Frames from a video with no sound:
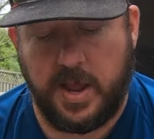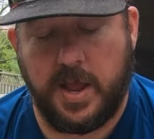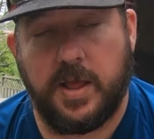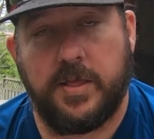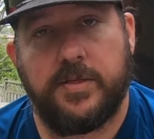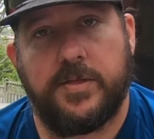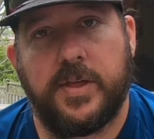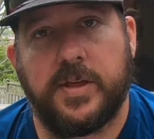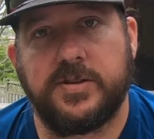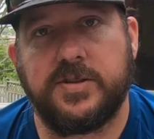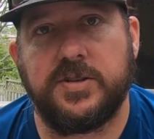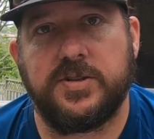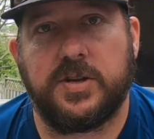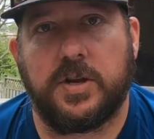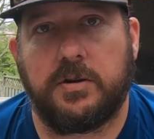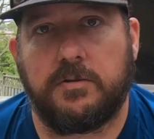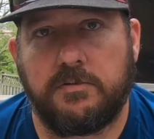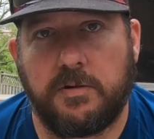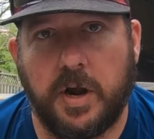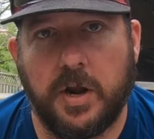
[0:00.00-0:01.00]
and this is
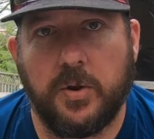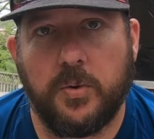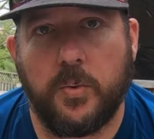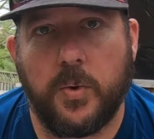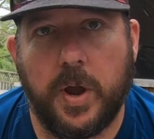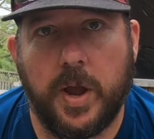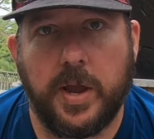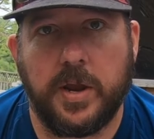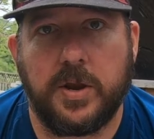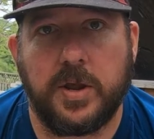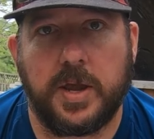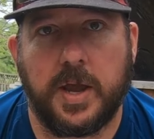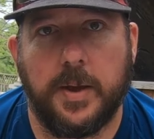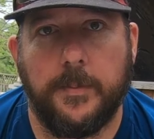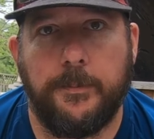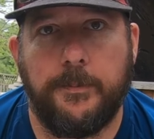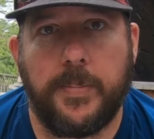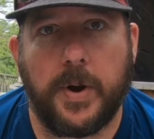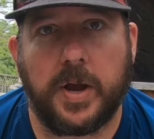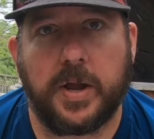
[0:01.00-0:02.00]
a great way to
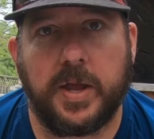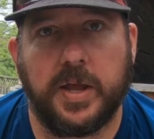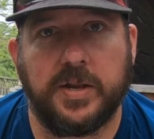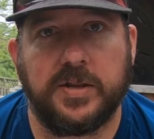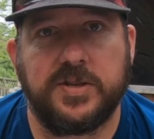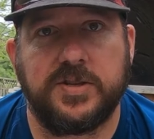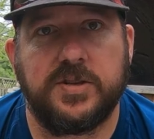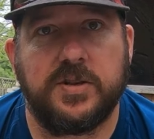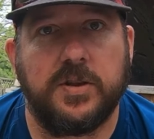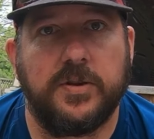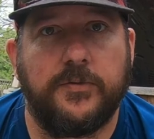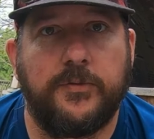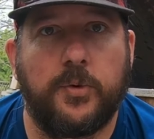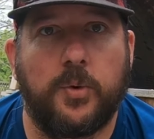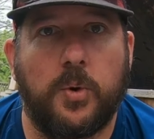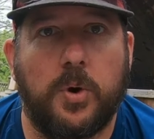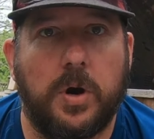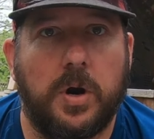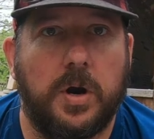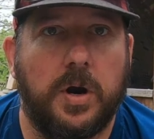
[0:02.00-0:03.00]
get buckets
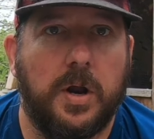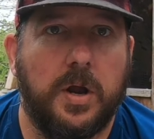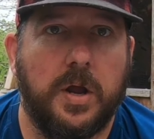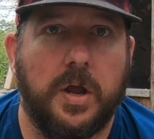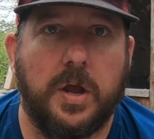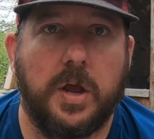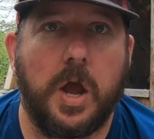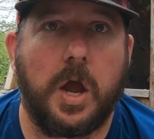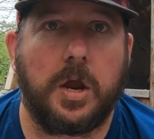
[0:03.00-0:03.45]
for uh,